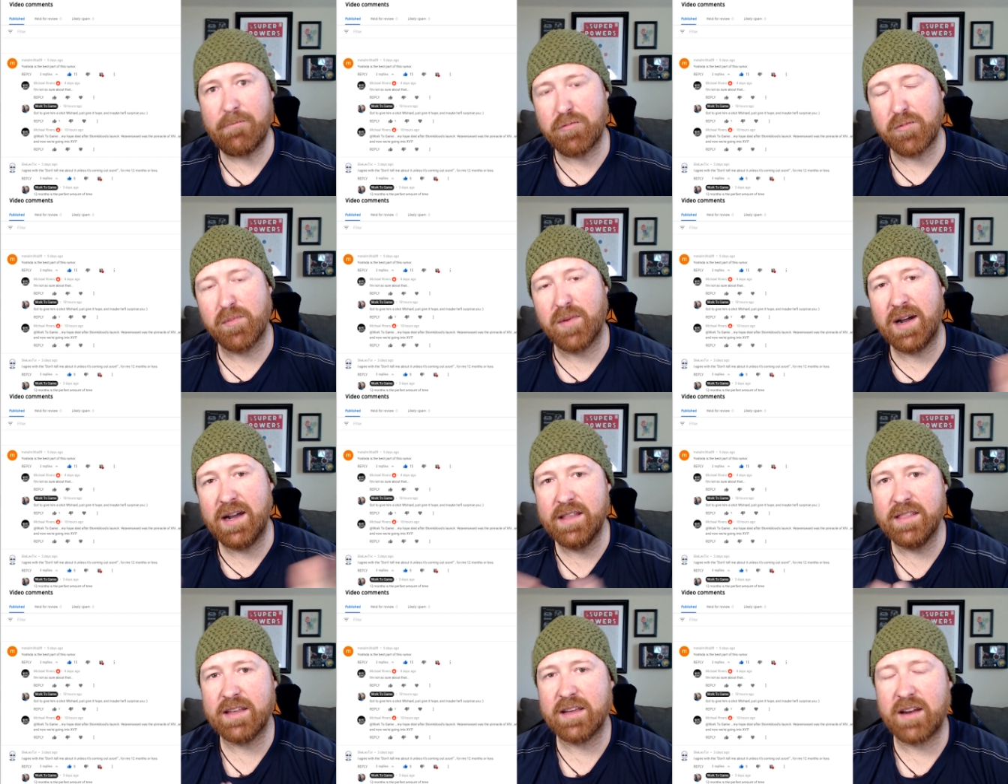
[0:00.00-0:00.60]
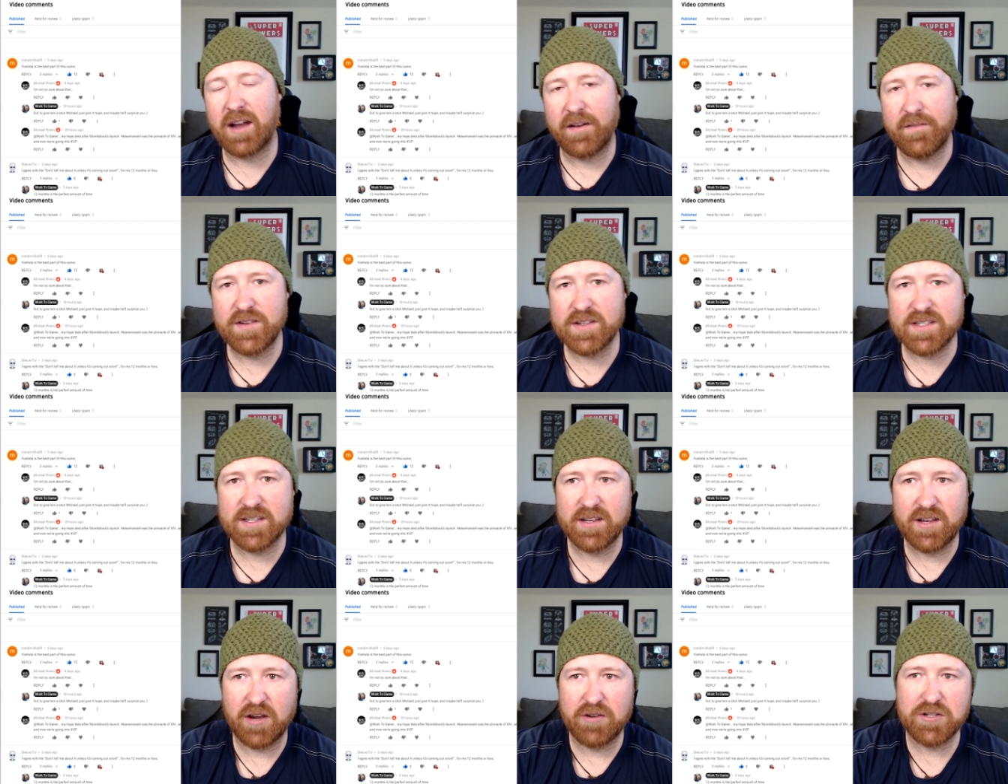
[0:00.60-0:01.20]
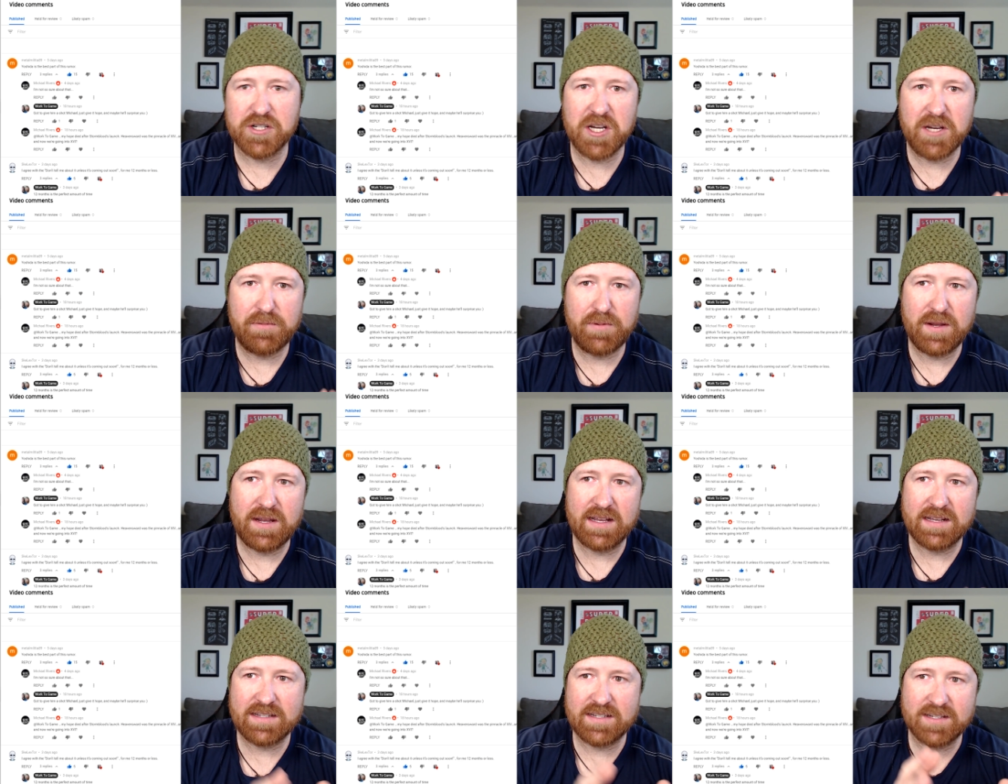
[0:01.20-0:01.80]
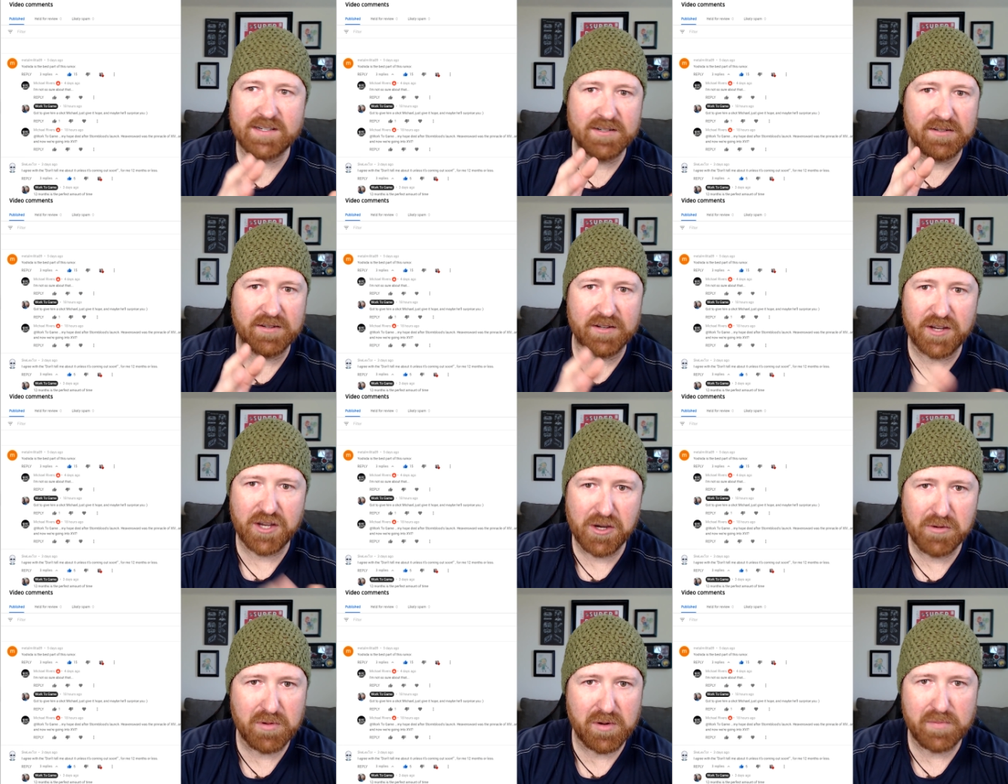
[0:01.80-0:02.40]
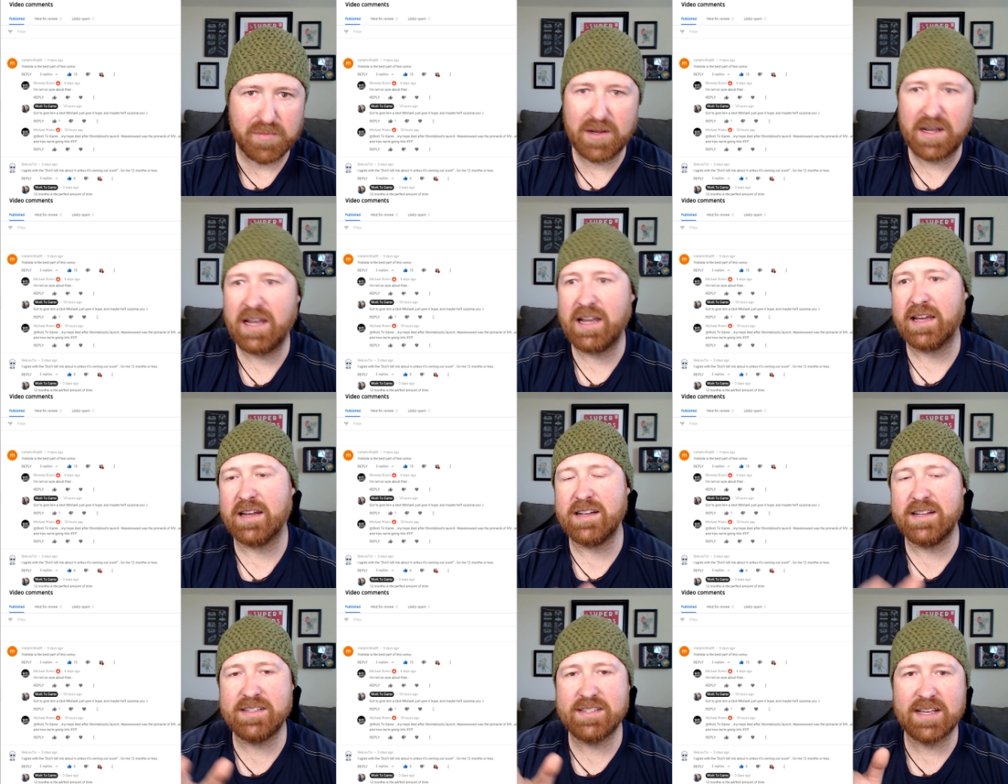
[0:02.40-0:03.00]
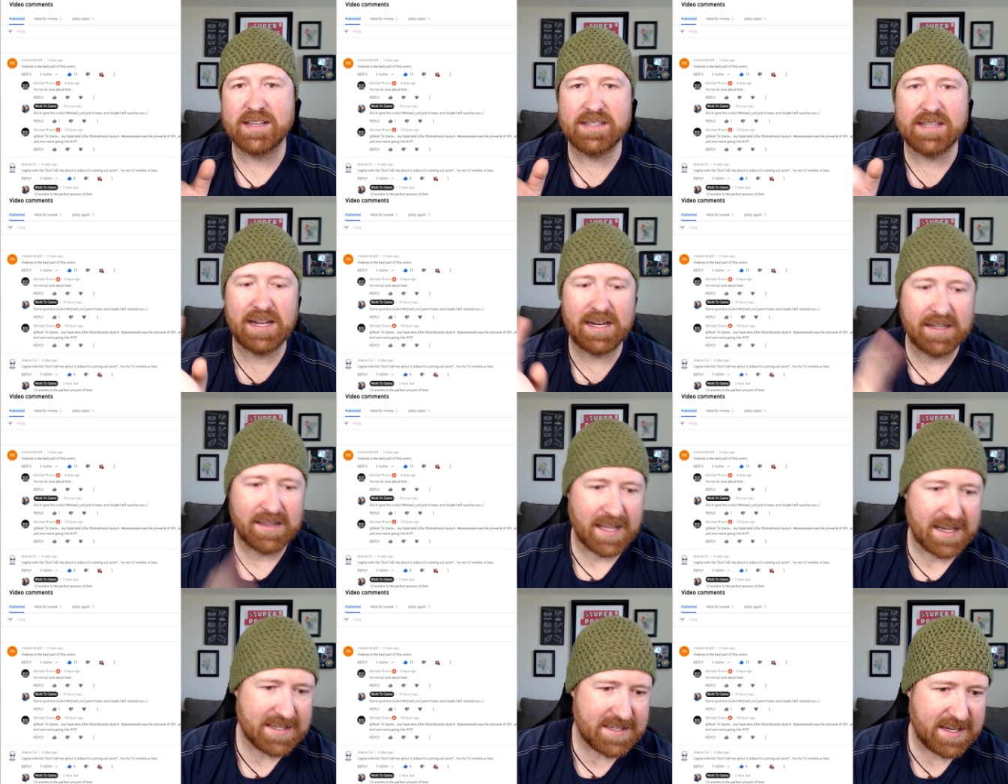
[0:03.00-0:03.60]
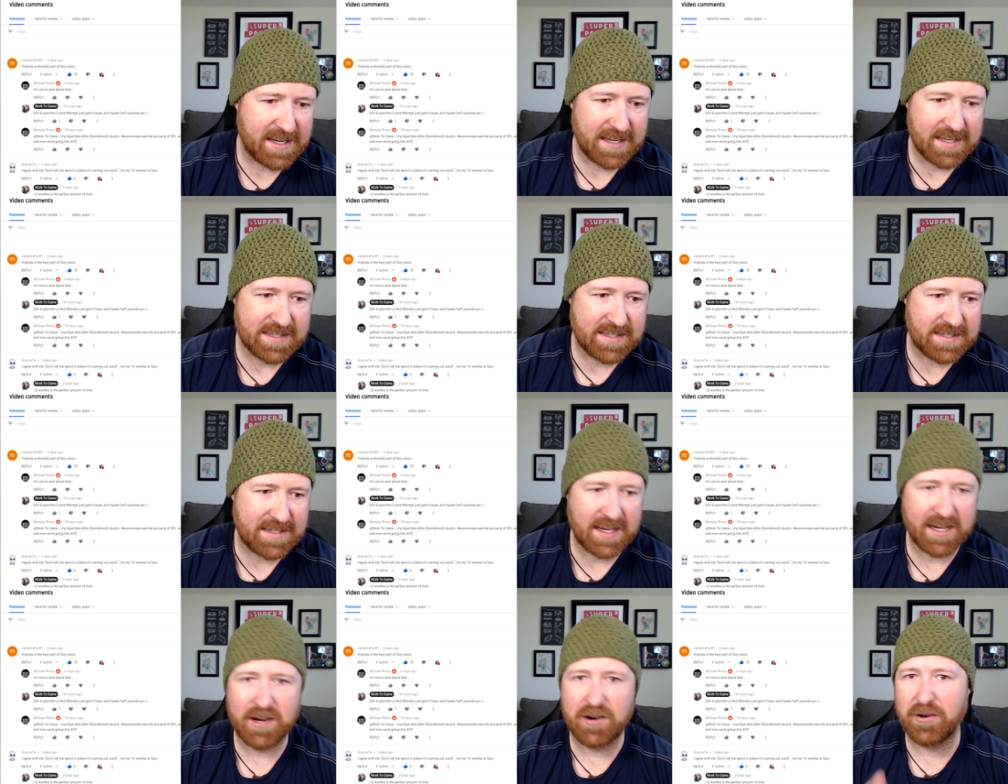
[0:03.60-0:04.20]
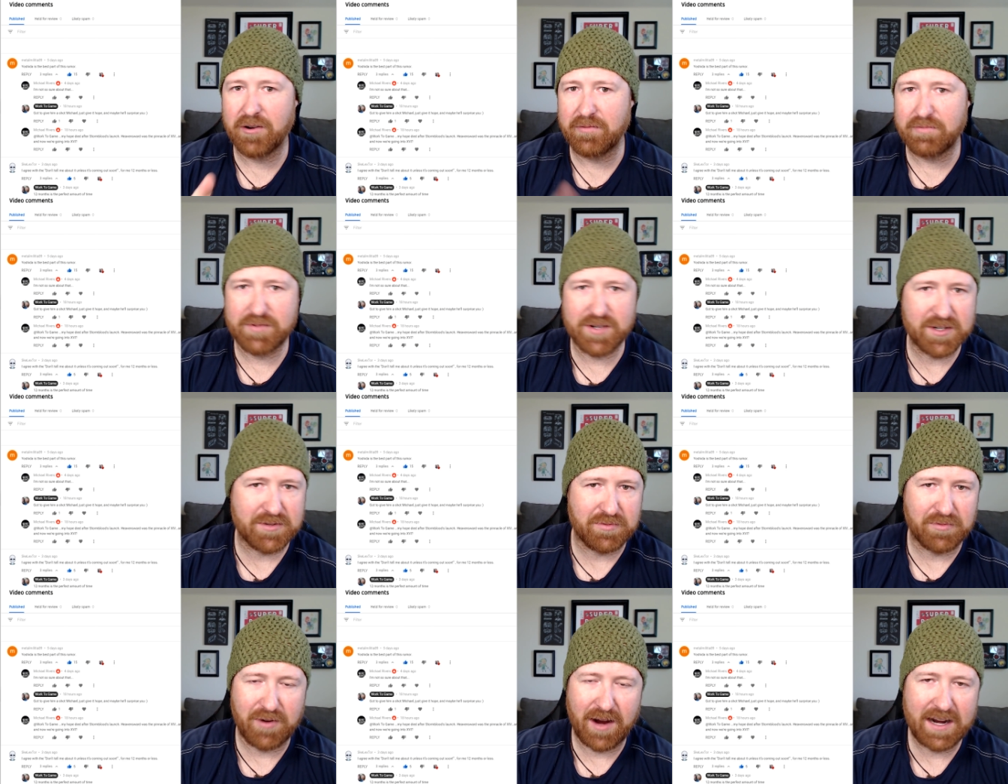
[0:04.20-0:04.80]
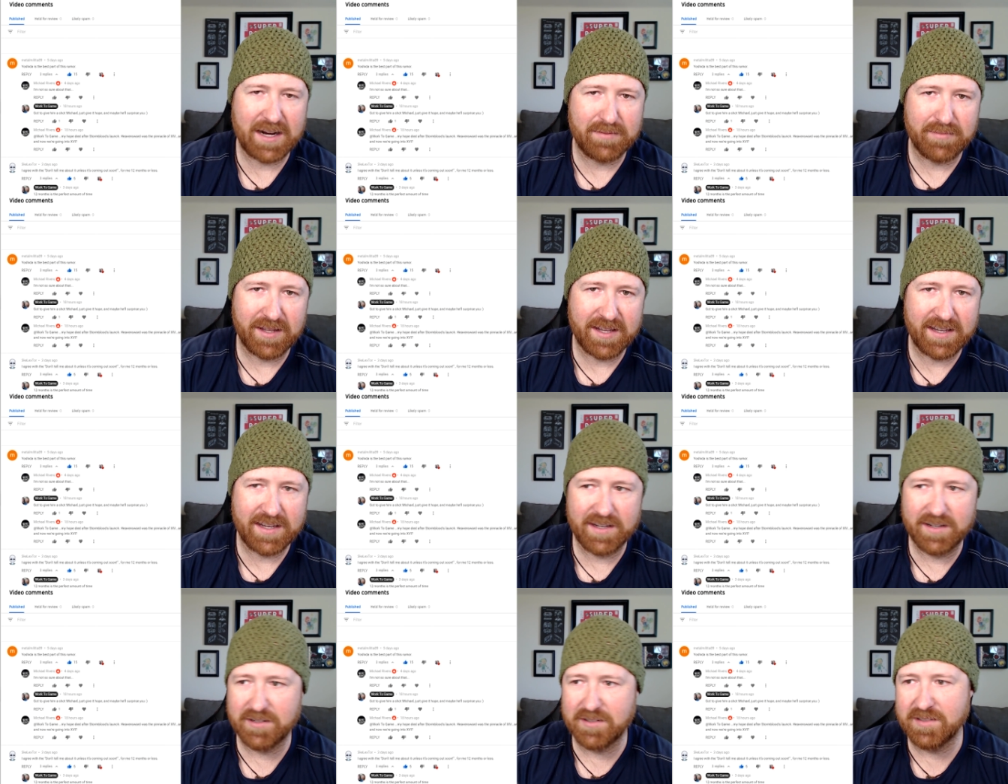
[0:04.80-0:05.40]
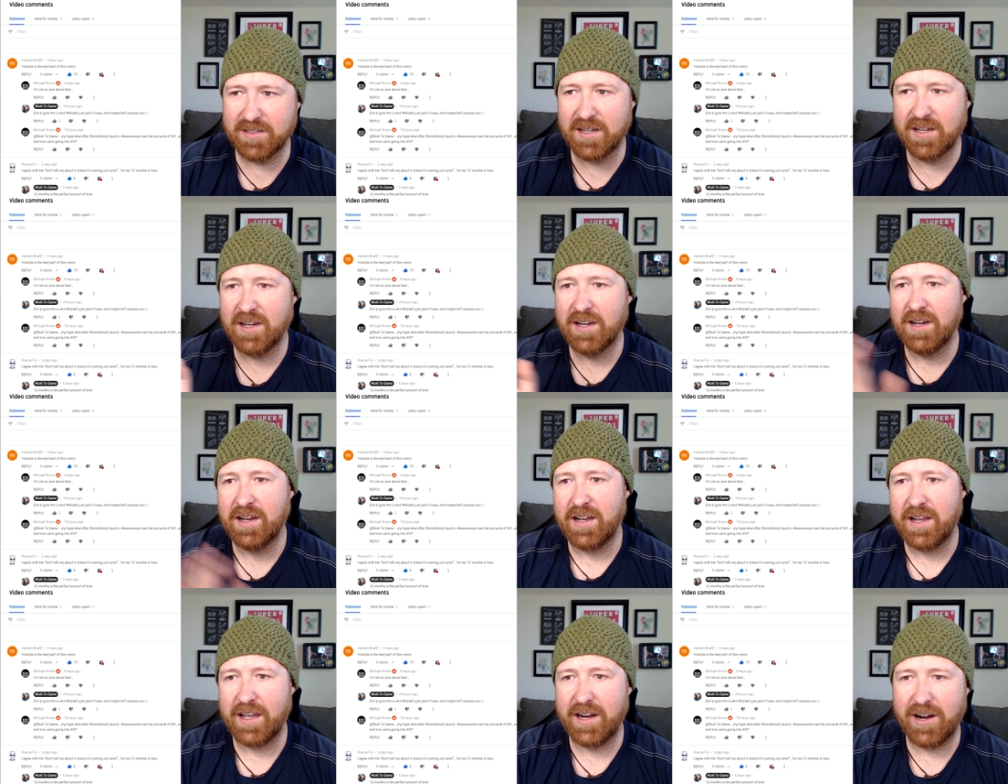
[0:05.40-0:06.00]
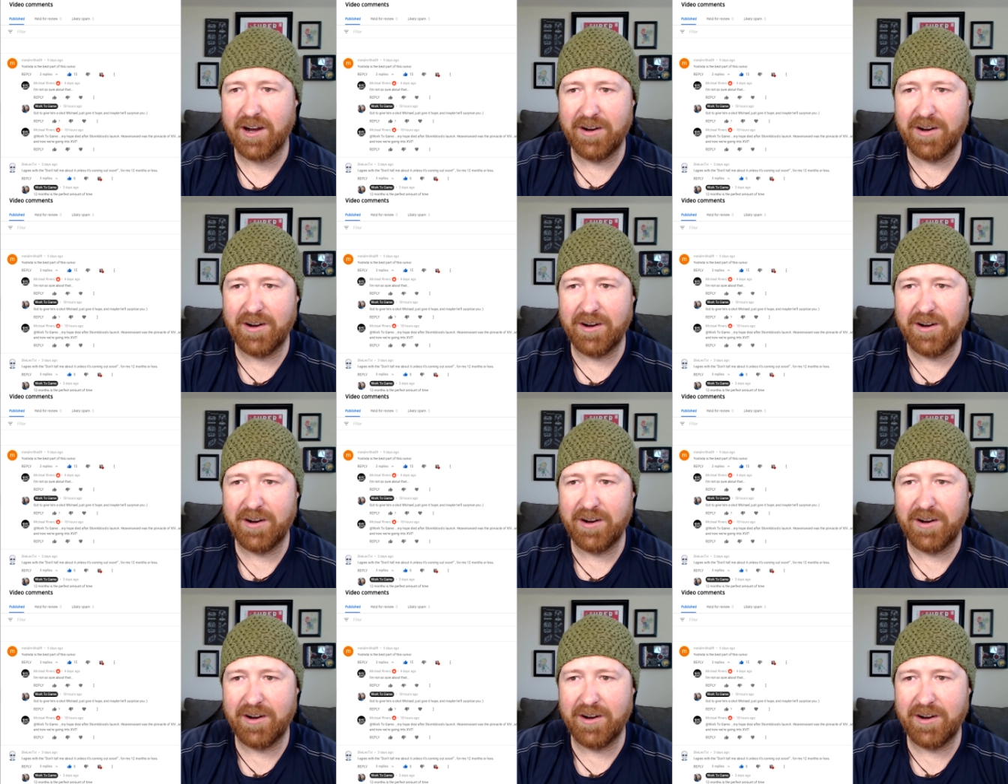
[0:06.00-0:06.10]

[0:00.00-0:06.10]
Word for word: in mind that obviously Yoshi P is still a human being, and he says that unless he gets sick or just randomly killed, you know,